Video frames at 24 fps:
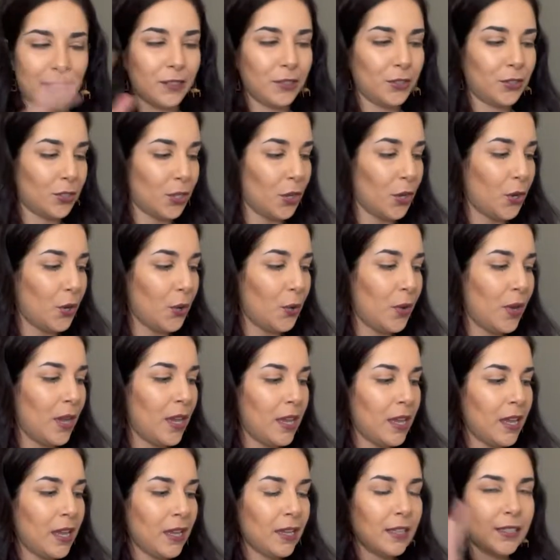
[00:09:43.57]
So
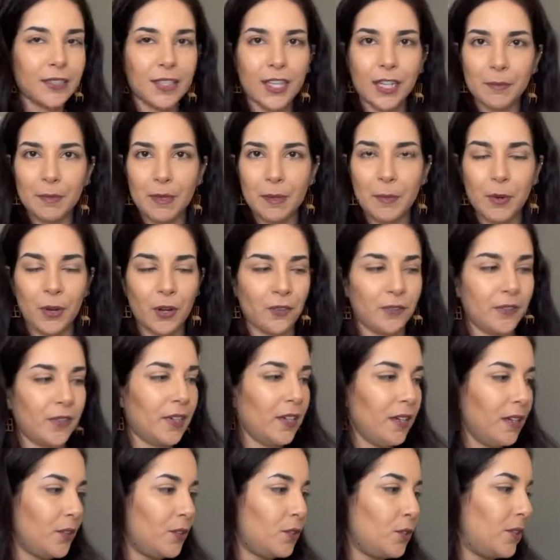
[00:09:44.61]
it's gonna be
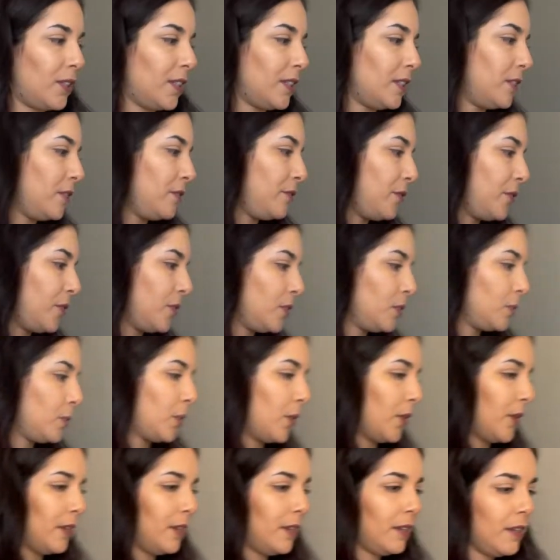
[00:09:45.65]
perfect. So that's the first one.